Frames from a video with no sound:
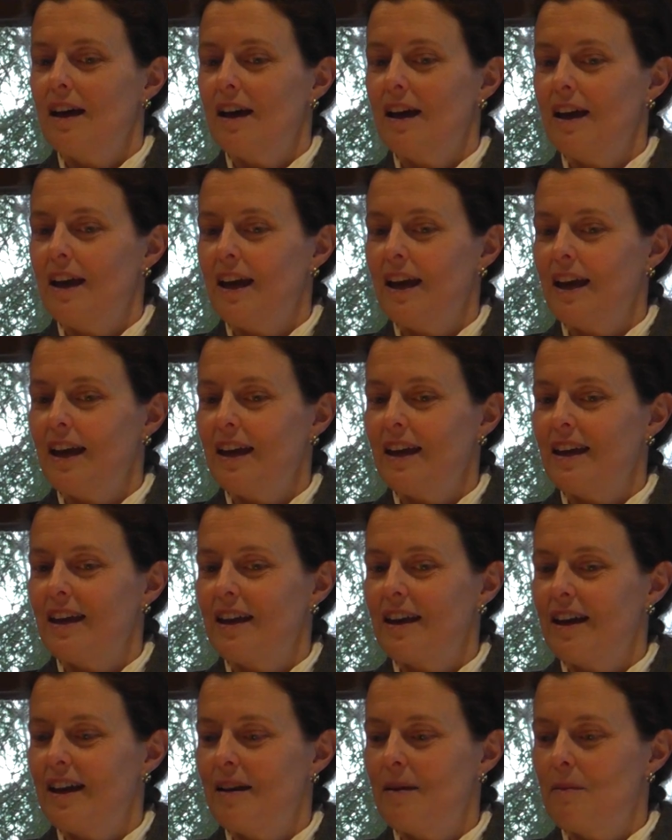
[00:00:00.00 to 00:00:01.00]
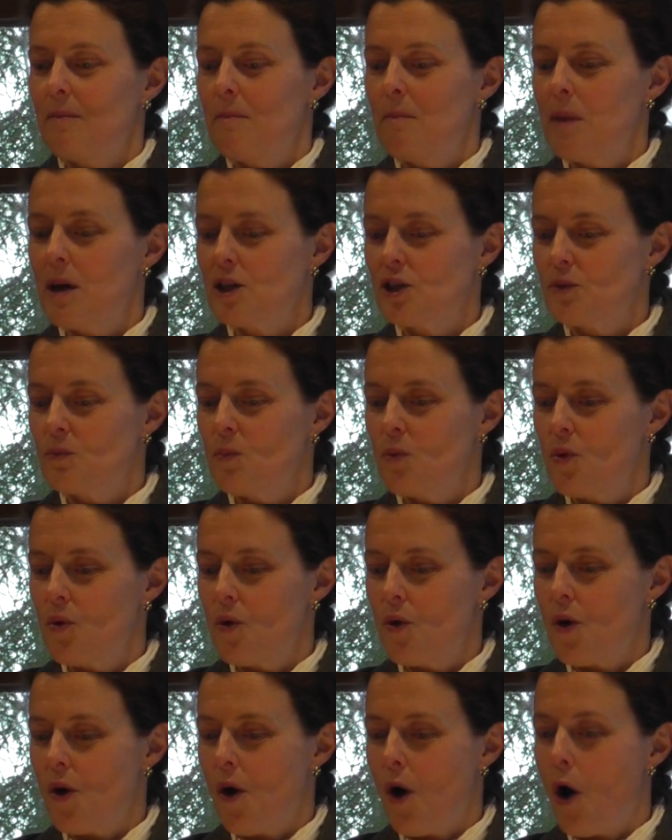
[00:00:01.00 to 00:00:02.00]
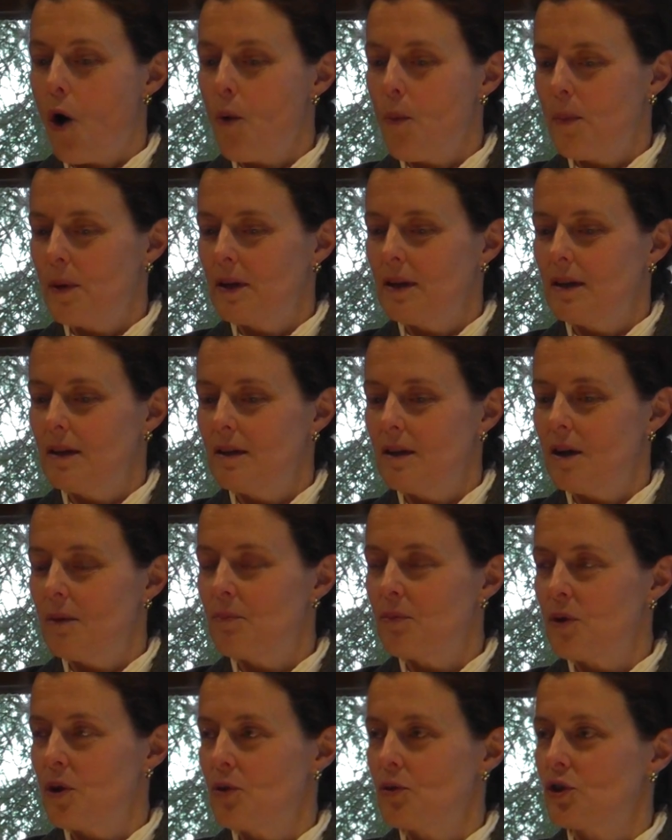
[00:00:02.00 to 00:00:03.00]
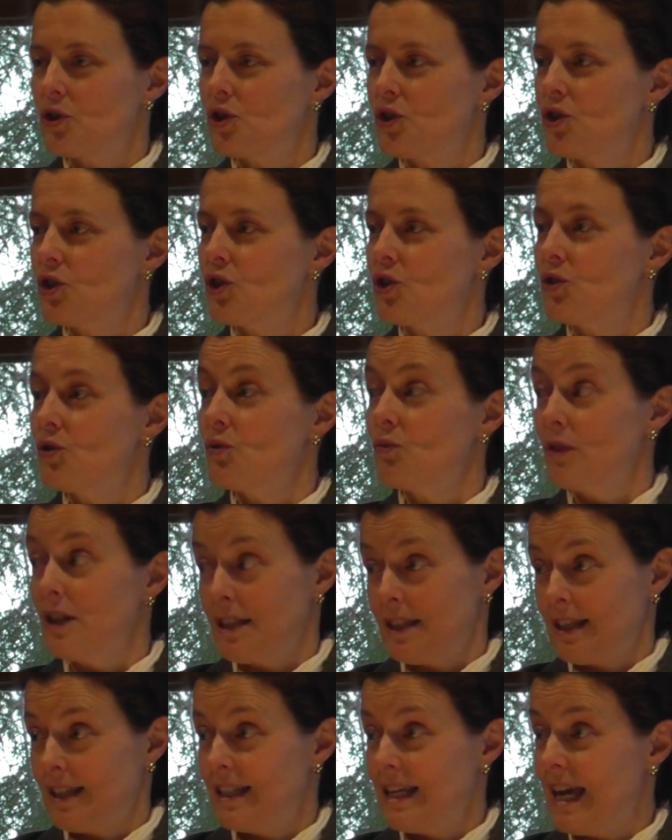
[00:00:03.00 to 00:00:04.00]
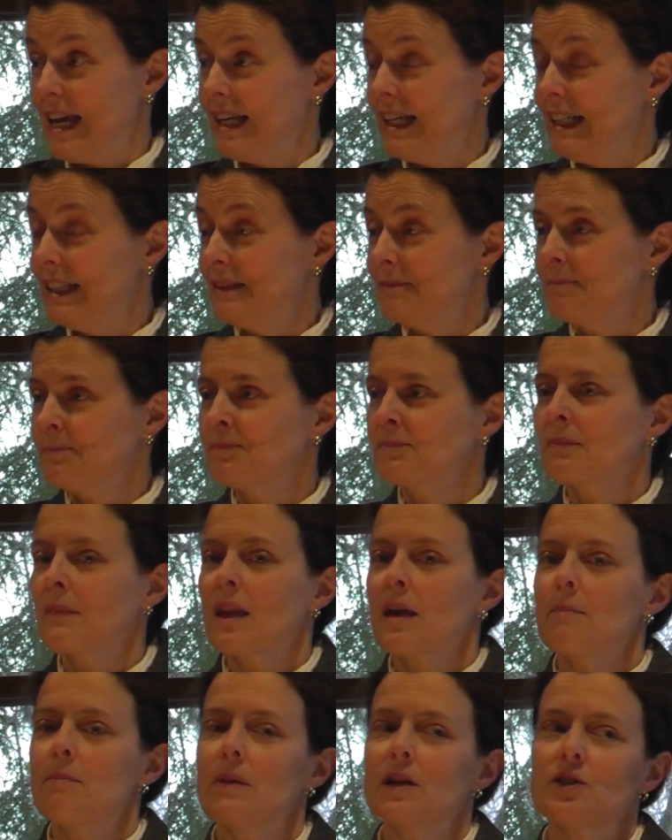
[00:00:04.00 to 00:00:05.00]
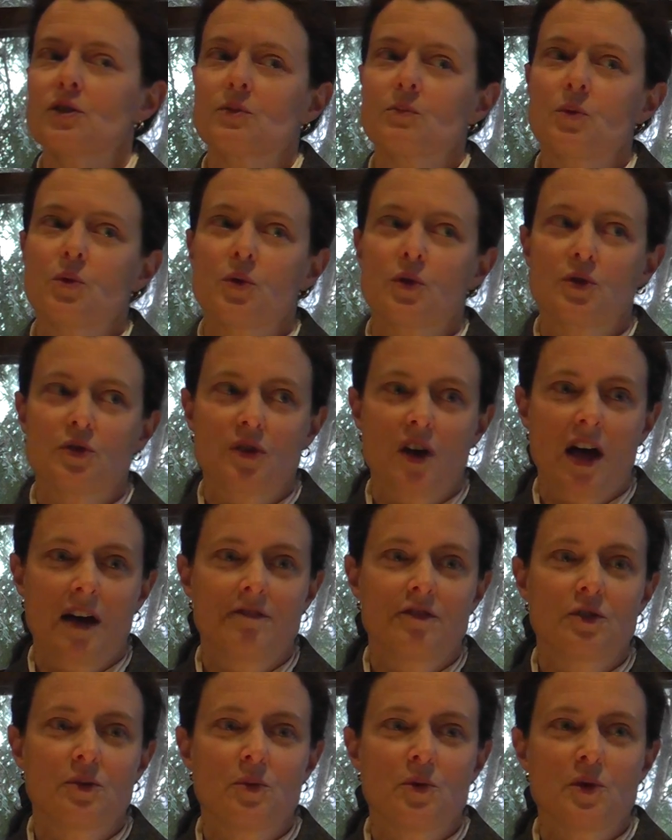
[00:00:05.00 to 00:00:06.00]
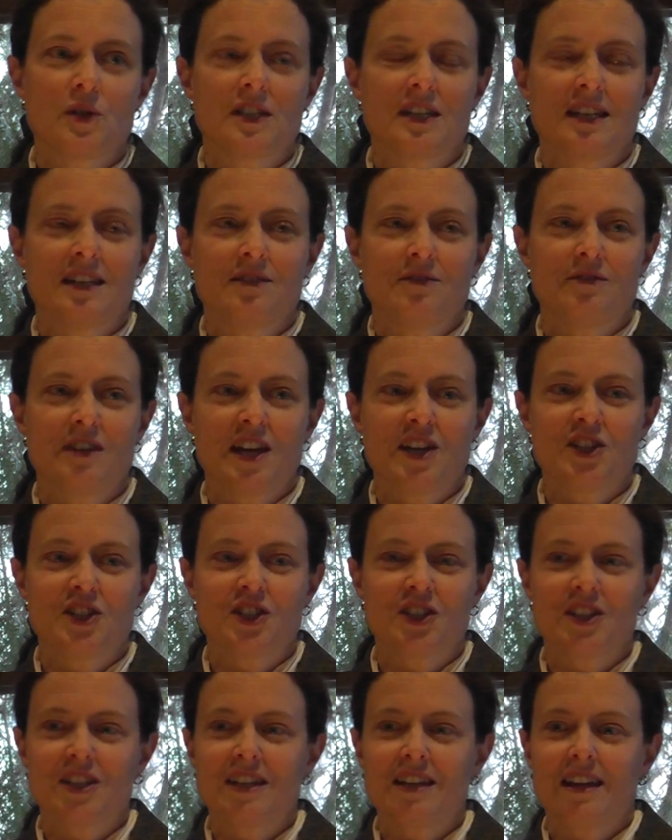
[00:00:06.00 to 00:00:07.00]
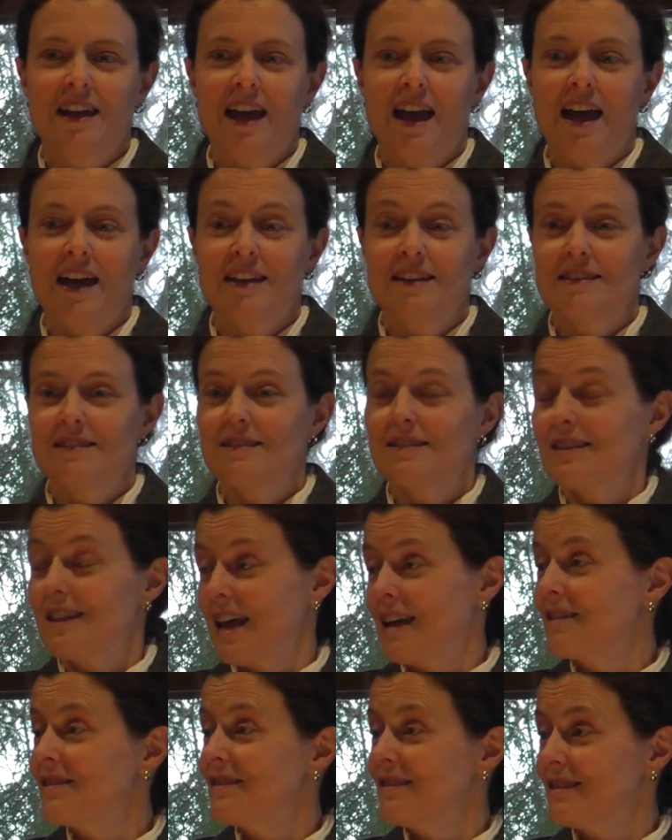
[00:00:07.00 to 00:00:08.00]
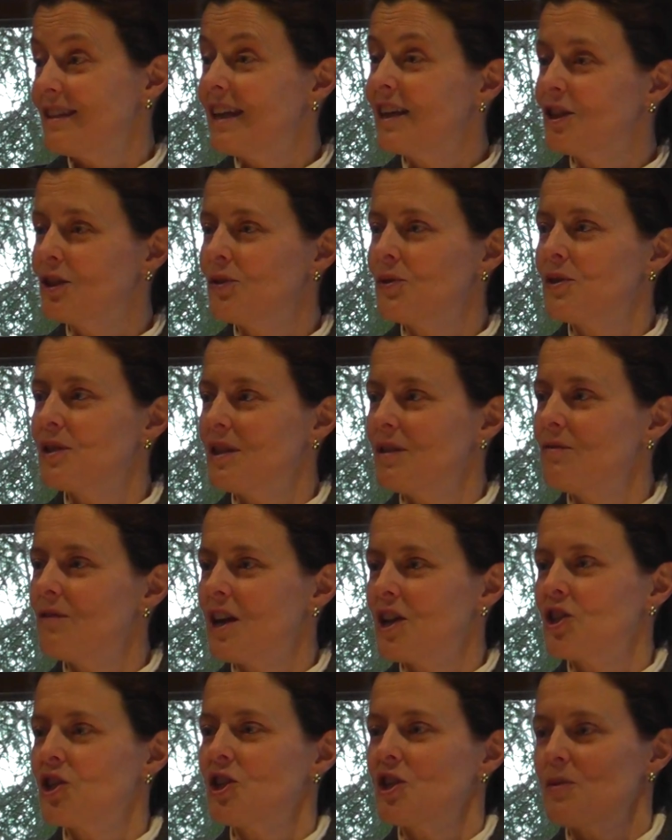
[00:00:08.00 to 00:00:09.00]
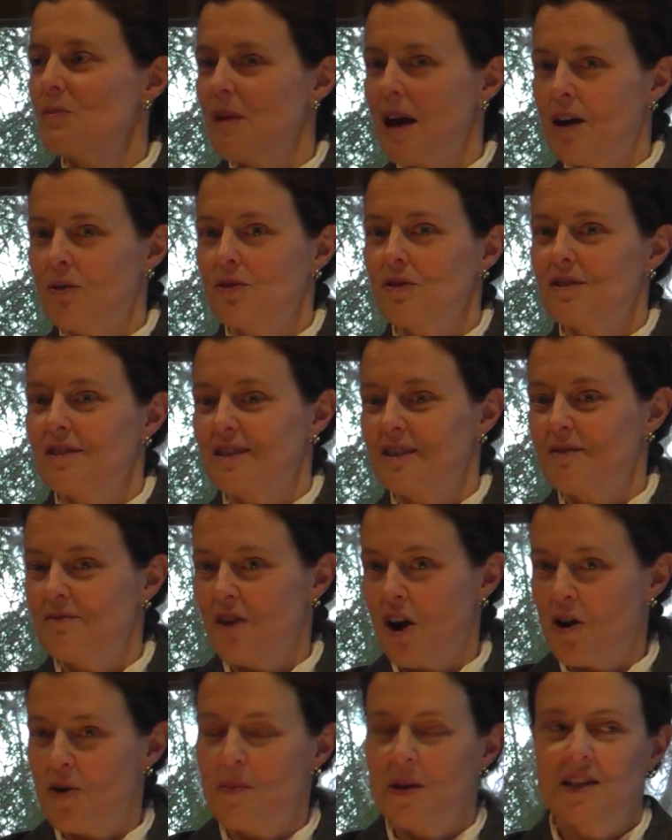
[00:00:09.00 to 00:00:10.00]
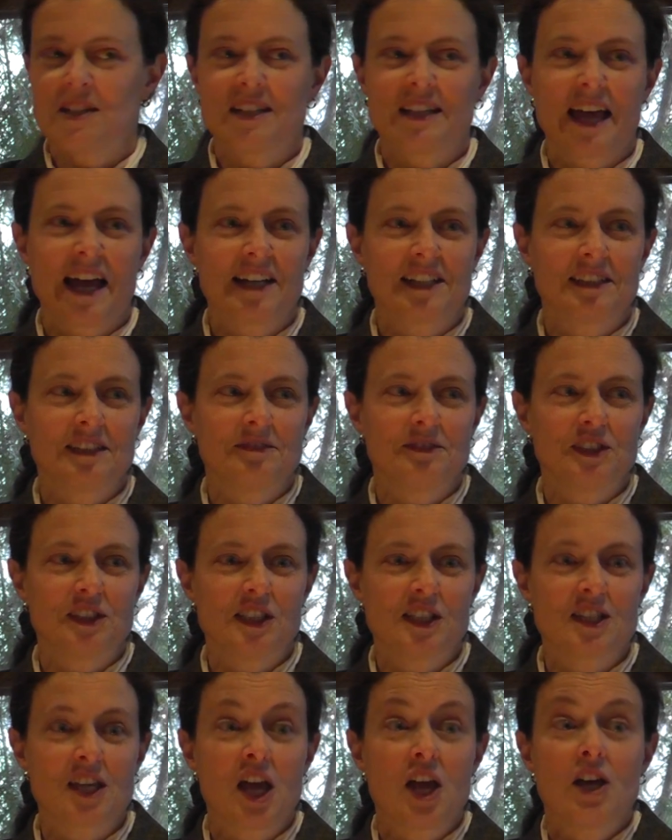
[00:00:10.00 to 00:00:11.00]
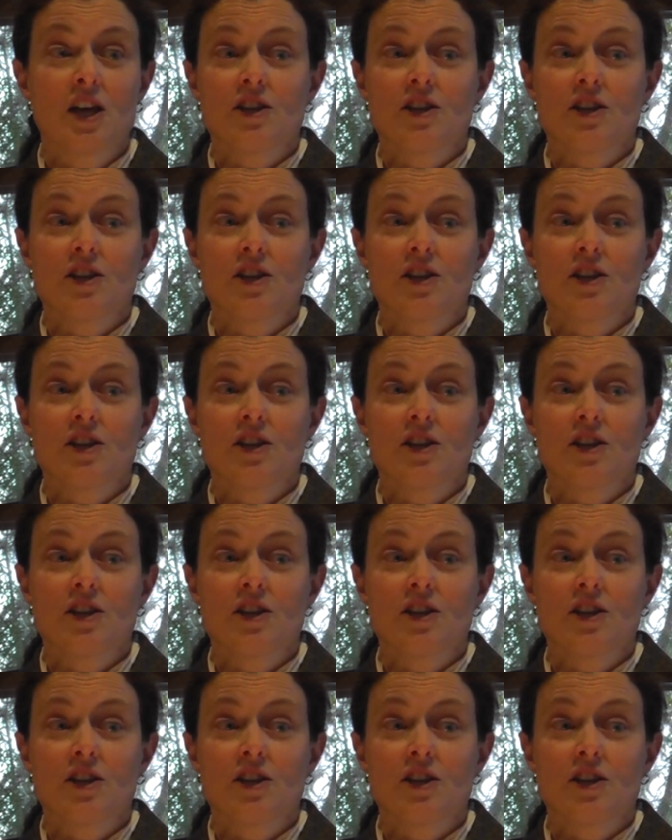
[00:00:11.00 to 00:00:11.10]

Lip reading: a much more open approach to risk-taking, much more drive towards innovation, and that includes innovation about environmental activities.